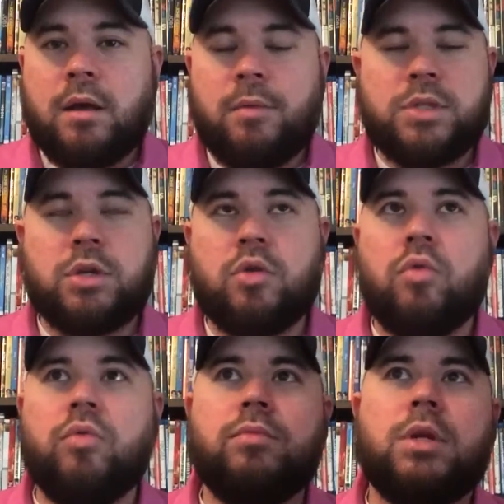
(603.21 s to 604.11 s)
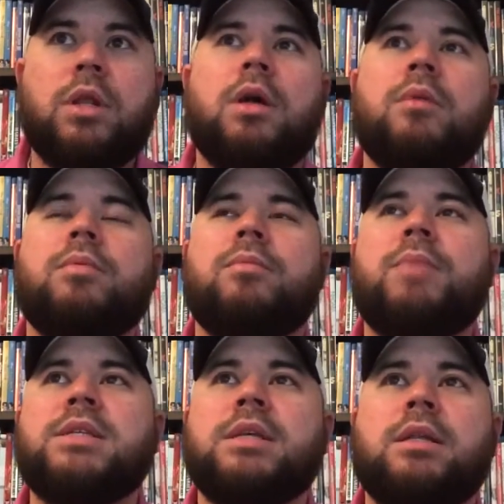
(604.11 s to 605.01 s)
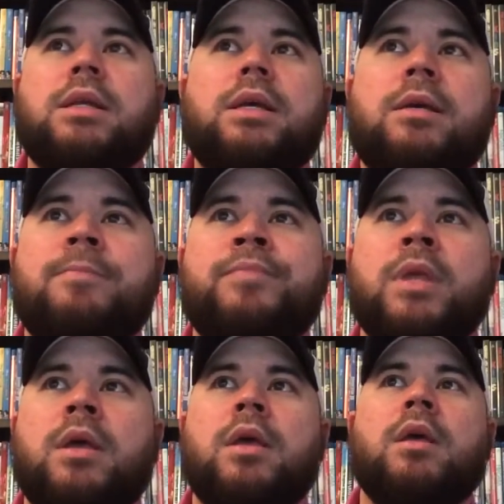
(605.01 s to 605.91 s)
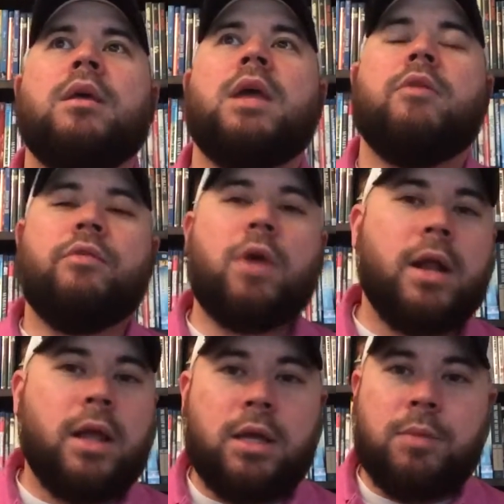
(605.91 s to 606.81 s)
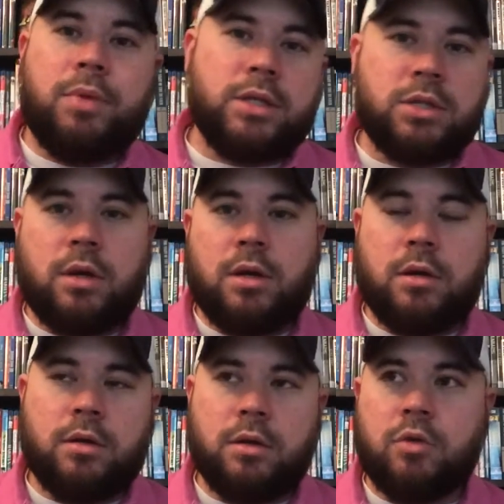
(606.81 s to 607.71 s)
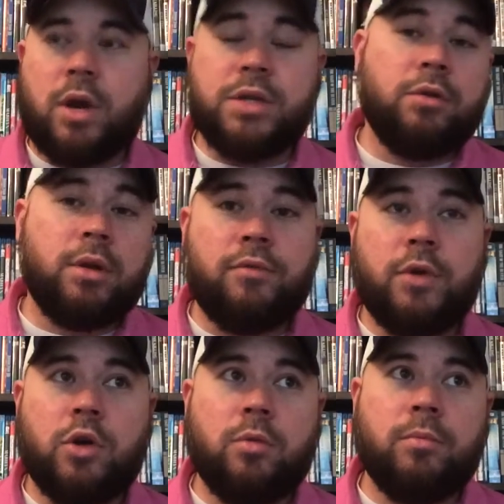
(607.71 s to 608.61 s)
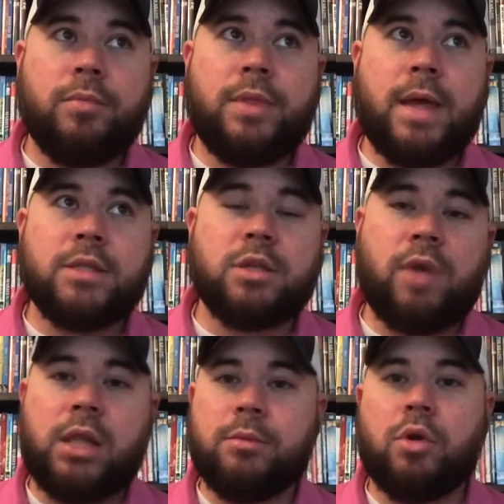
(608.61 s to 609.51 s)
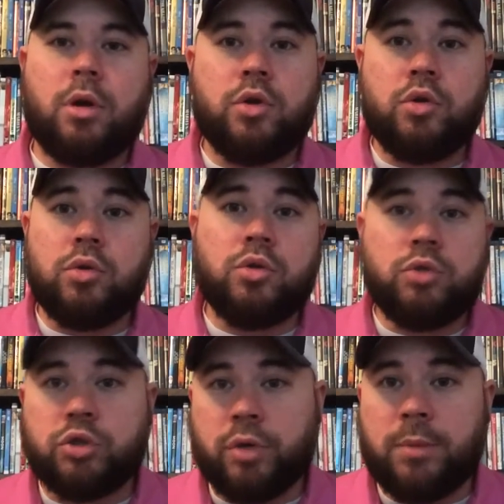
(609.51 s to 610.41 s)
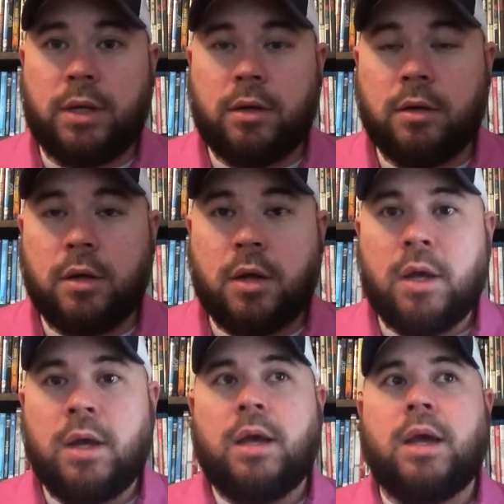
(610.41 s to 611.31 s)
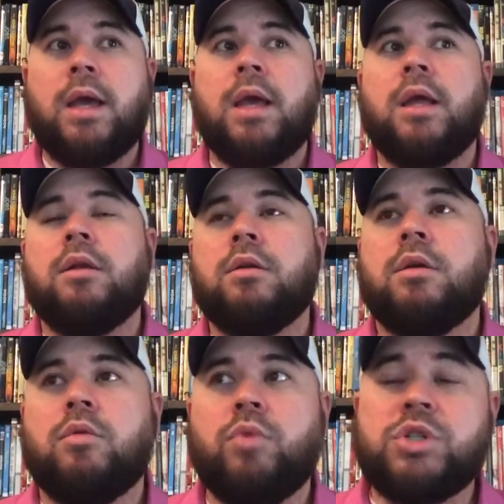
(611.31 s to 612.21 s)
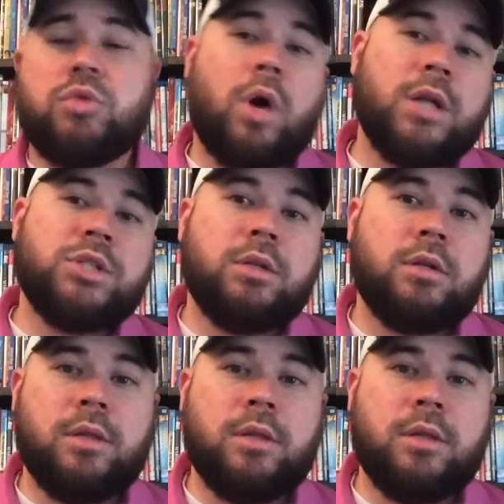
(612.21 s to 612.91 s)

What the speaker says: It's a cool club. Basically, every Friday he picks a Criterion film that's available on Hulu streaming, and we just watch it.